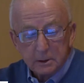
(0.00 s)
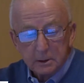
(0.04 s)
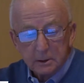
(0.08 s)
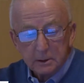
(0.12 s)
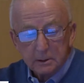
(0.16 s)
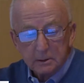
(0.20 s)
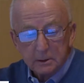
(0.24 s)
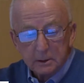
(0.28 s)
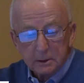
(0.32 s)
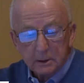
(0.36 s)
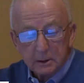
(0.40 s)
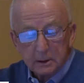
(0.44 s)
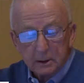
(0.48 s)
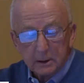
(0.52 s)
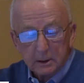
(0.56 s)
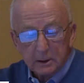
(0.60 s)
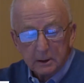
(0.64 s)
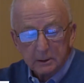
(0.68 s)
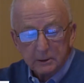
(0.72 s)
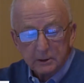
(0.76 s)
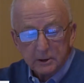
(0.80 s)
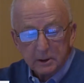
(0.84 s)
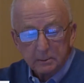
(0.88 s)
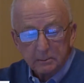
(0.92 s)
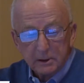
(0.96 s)

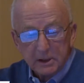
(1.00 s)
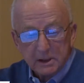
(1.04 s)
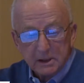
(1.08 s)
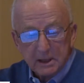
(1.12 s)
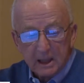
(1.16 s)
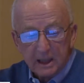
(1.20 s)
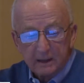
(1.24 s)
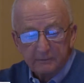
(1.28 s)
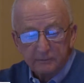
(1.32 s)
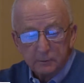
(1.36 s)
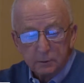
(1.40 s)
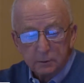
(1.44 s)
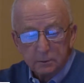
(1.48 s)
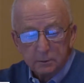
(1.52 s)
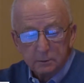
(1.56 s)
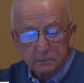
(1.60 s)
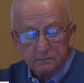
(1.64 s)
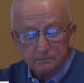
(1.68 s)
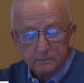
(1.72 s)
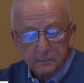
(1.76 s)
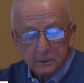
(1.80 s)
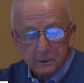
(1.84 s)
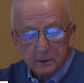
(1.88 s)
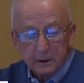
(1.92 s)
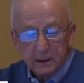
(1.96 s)
on Jimmy Savile,